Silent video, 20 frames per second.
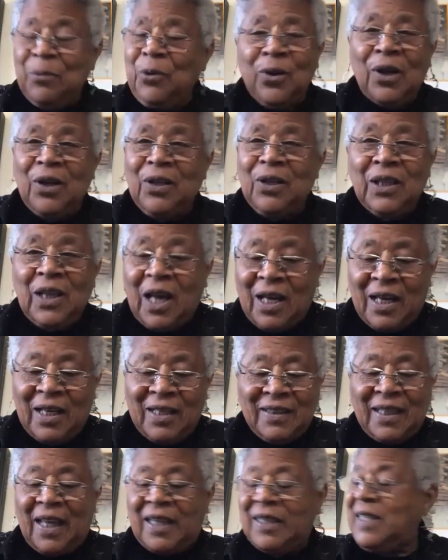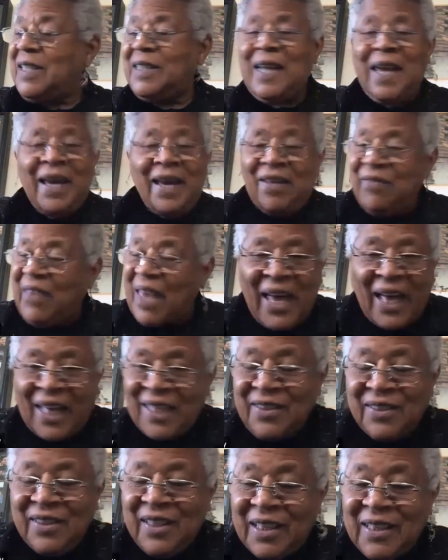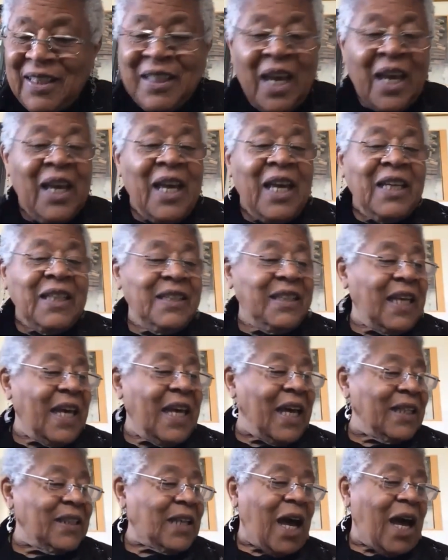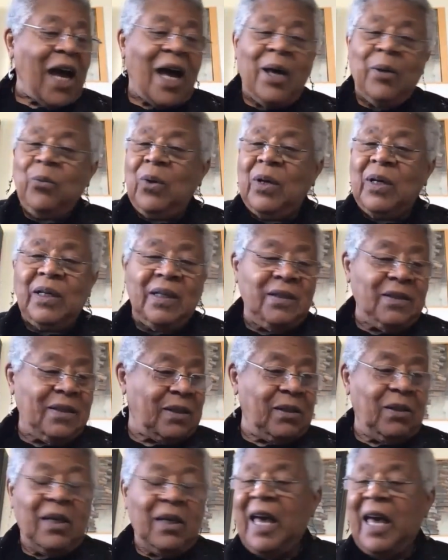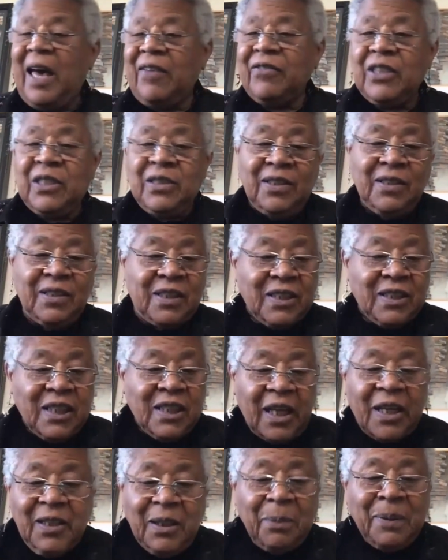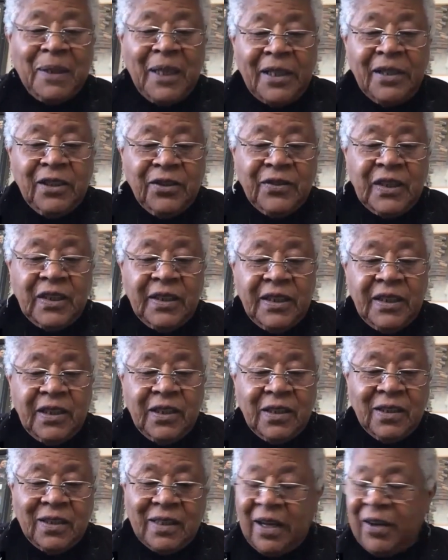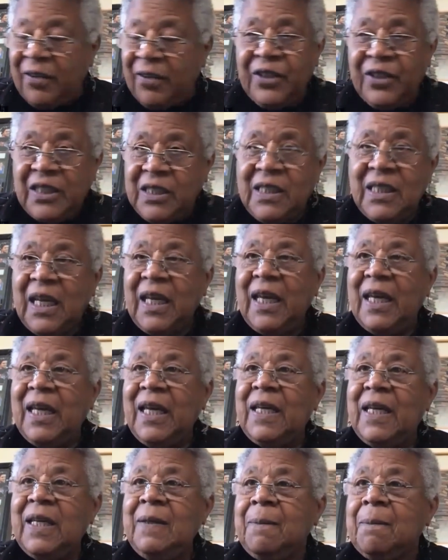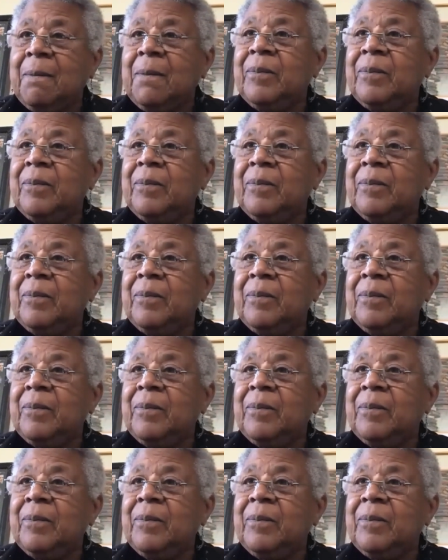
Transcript: Crow laws. I didn't have access, yet I was having to say the Pledge of Allegiance every day